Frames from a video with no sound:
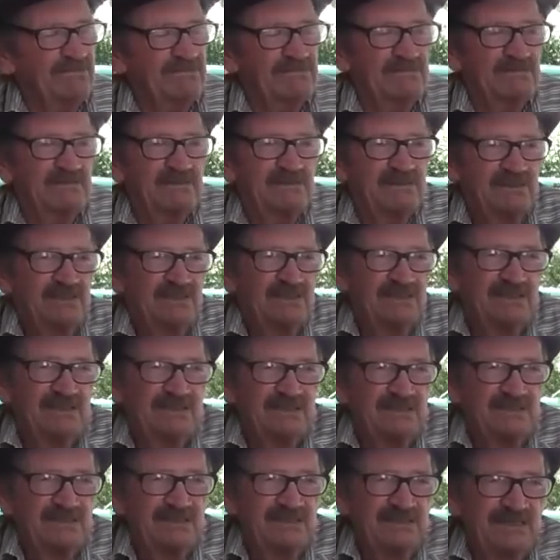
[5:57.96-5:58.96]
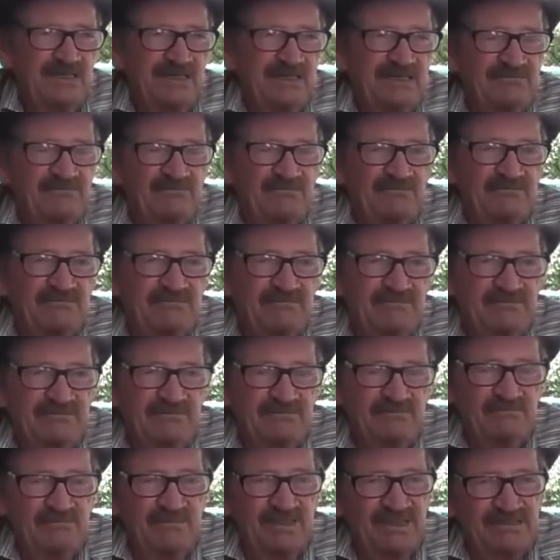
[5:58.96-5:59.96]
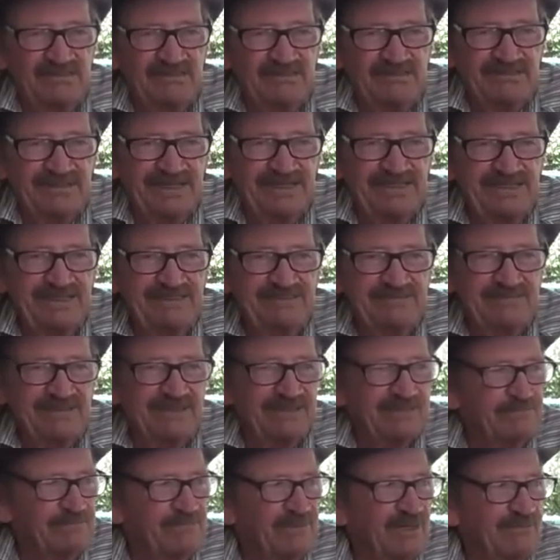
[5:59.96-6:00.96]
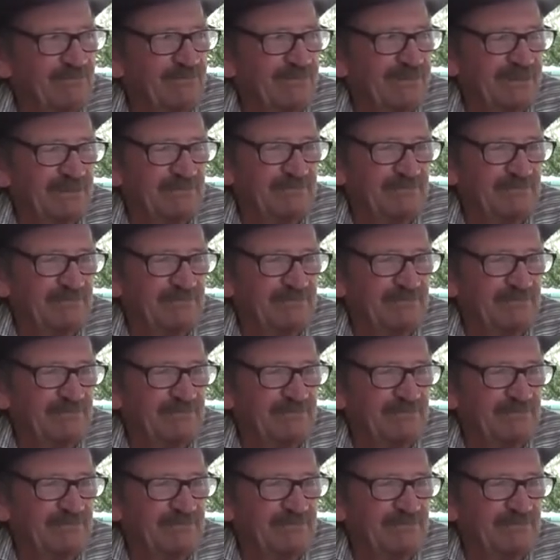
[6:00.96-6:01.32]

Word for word: Yeah. And but they didn't tell the public